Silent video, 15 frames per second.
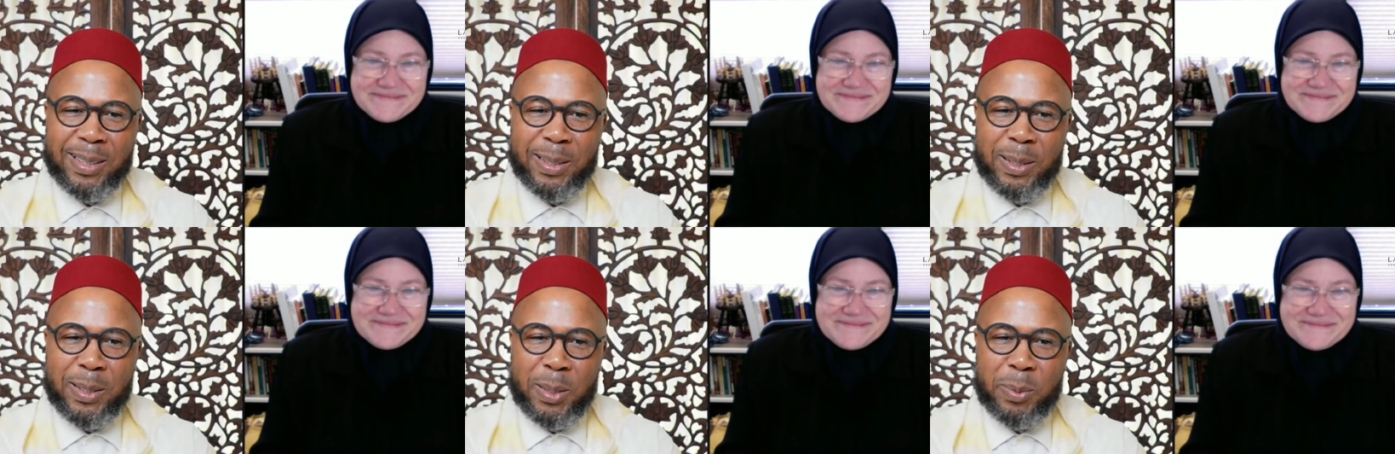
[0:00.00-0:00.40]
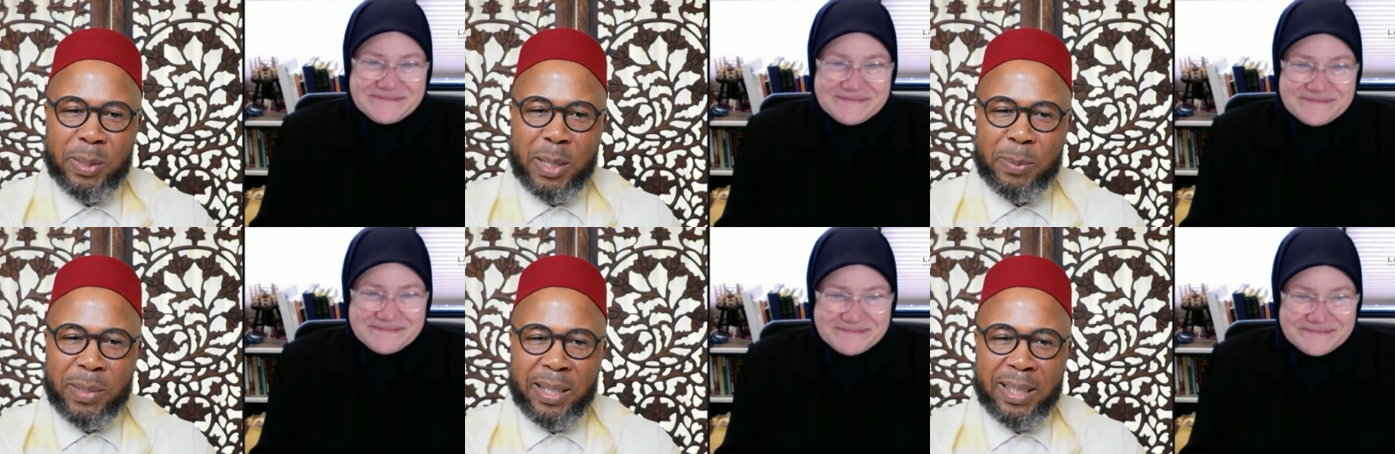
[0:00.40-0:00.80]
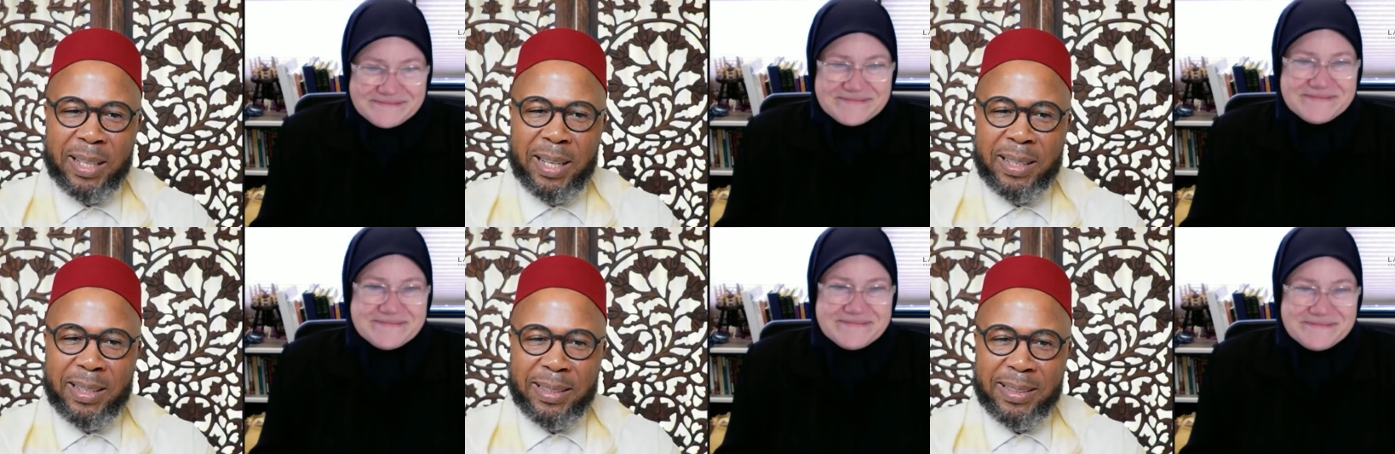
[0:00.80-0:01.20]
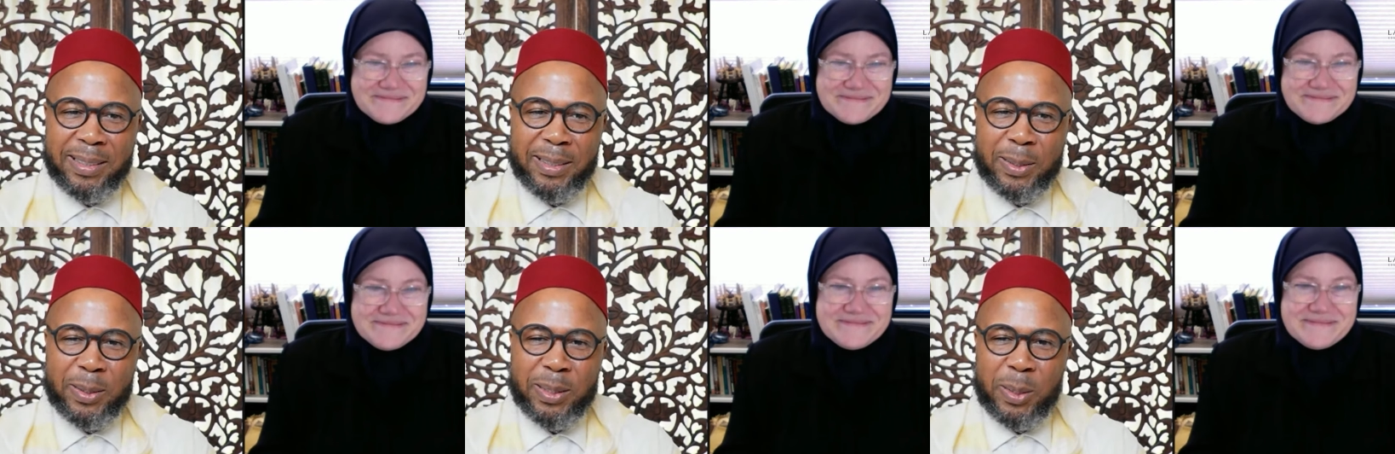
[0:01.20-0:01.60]
Speaker 1: Ibrahim Laqani, you know,
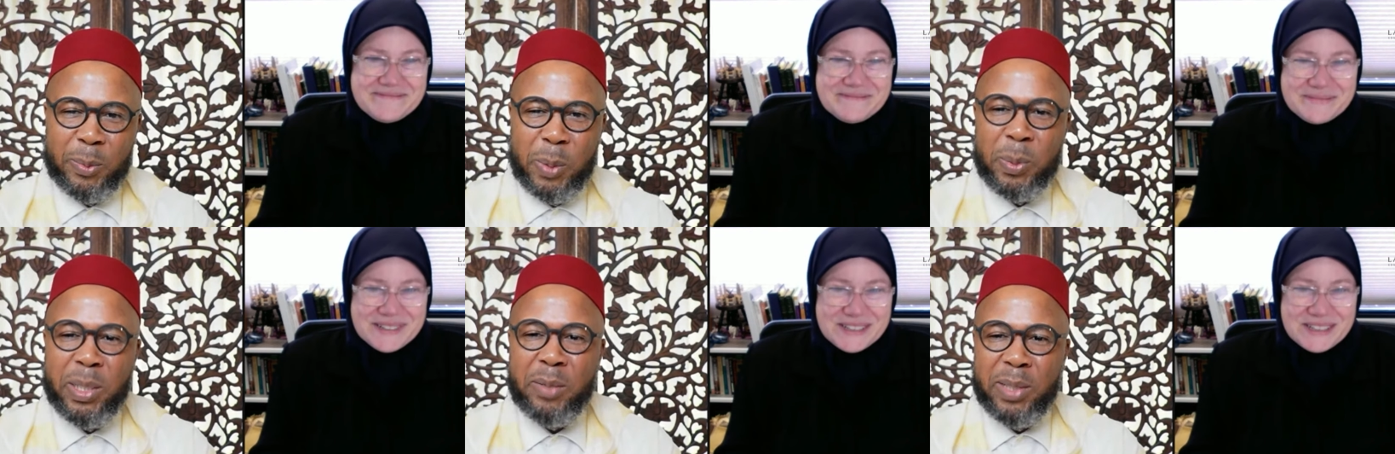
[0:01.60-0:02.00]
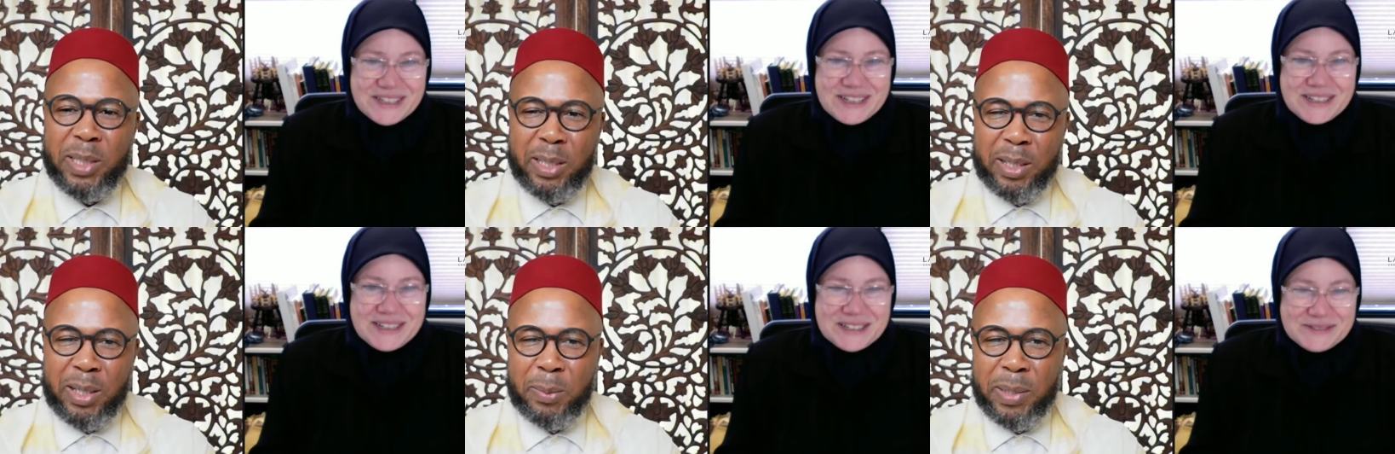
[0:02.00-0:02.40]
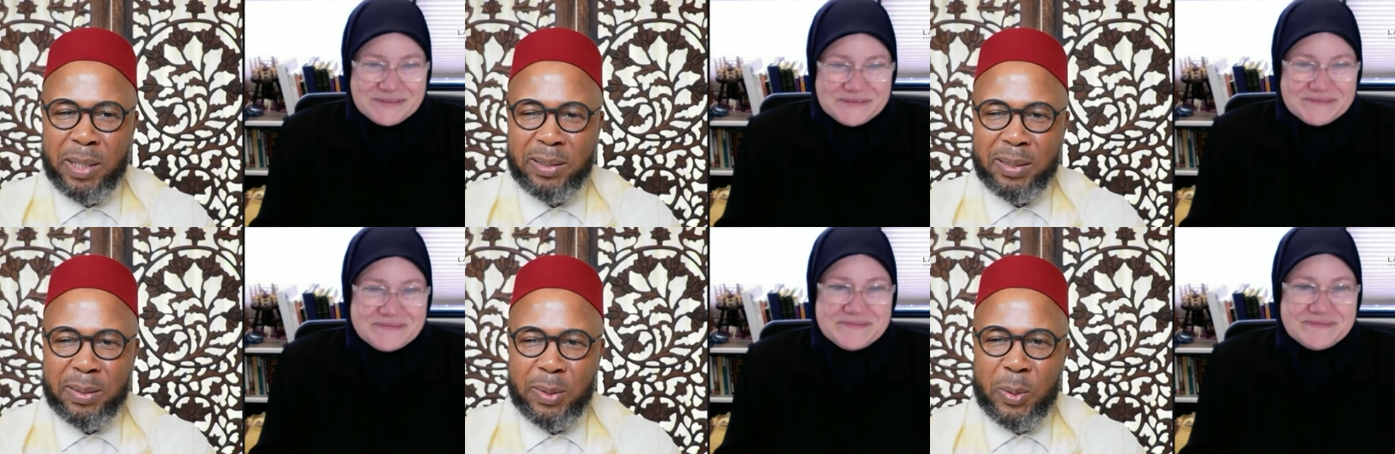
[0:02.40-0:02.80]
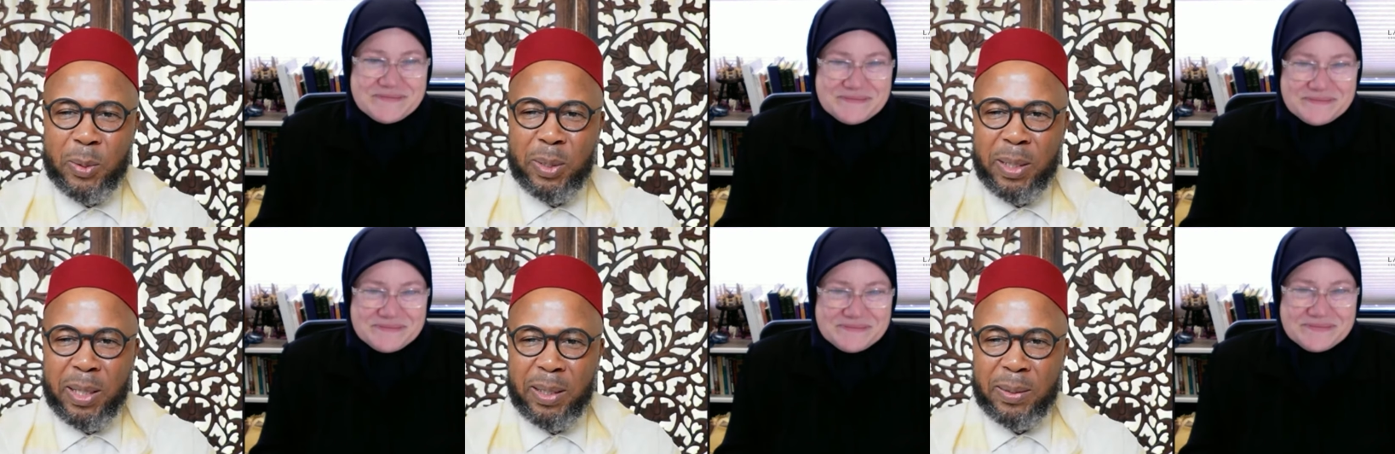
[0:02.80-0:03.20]
that we believe in the karamat Oh,
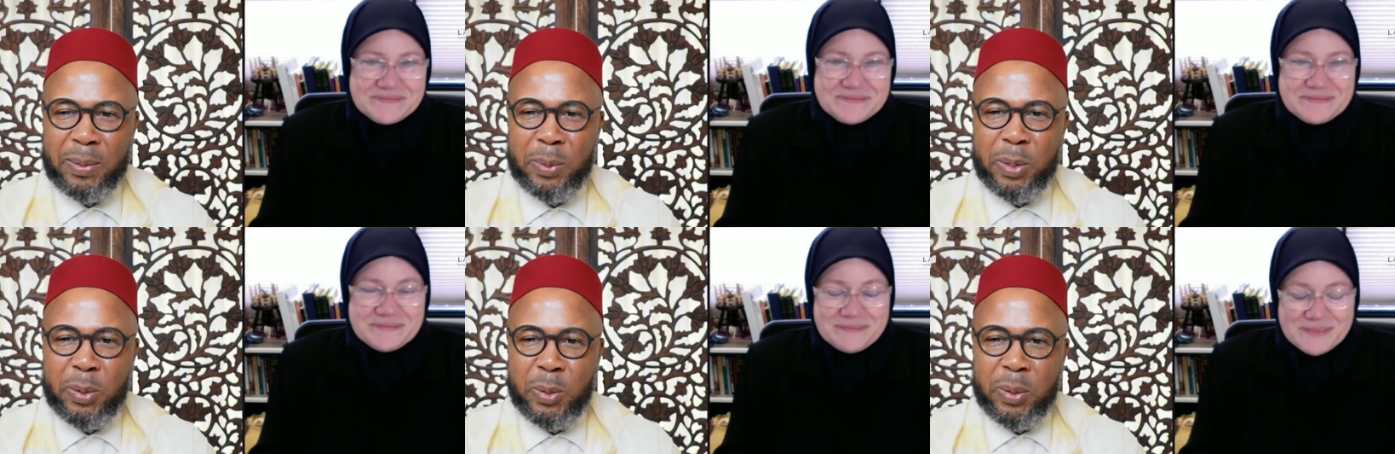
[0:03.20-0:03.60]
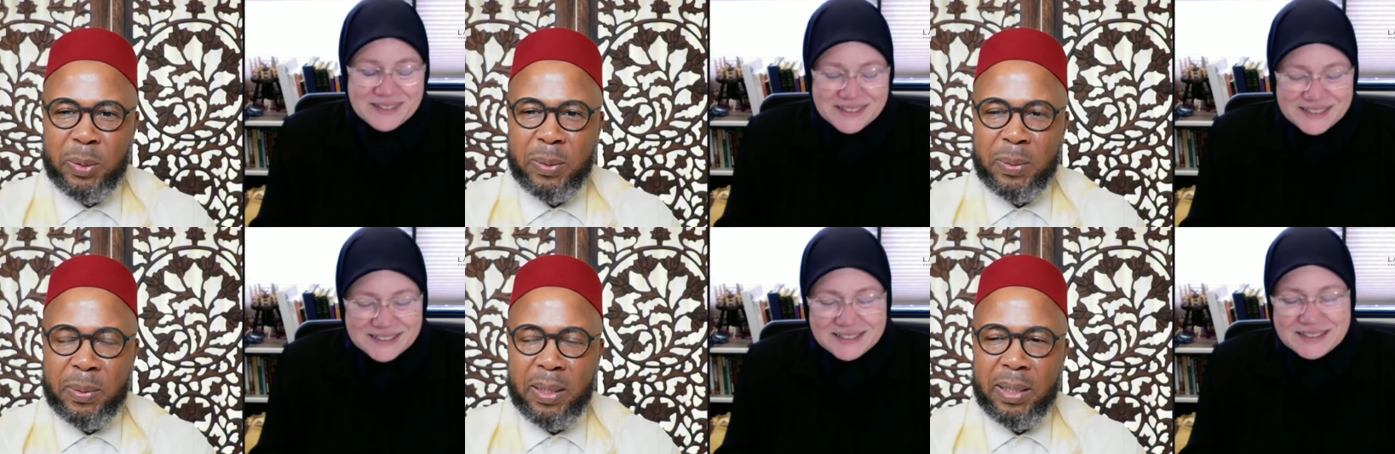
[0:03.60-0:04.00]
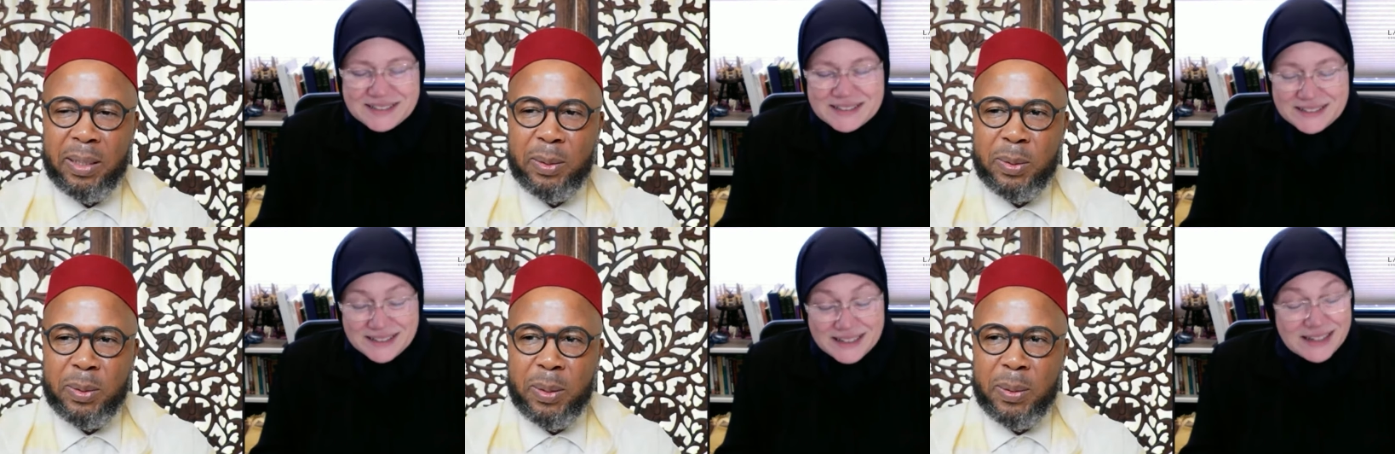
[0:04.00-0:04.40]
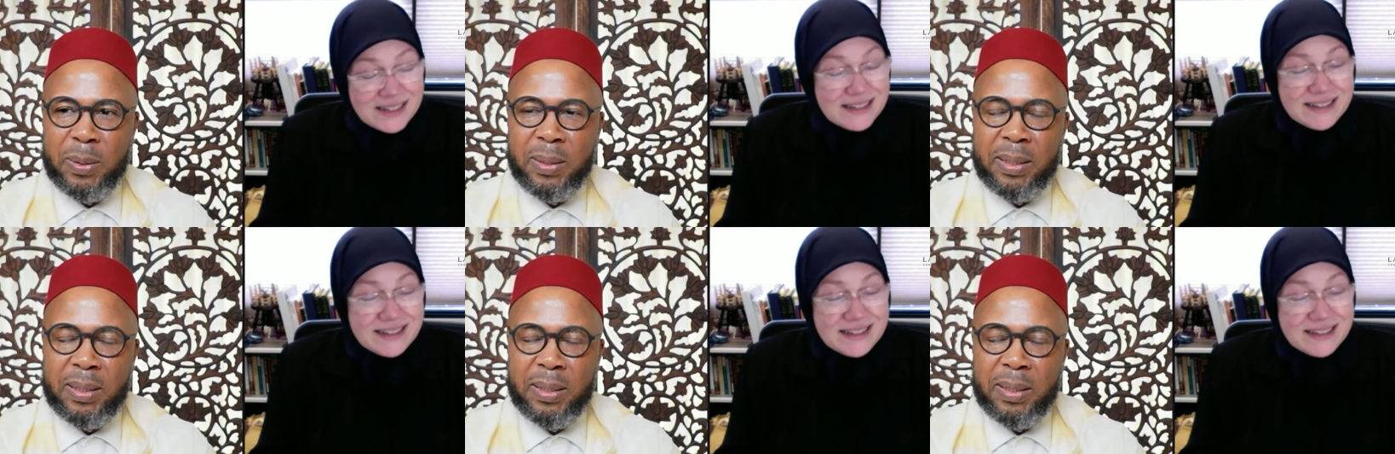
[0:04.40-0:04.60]
yeah, We do, right? And so Yeah,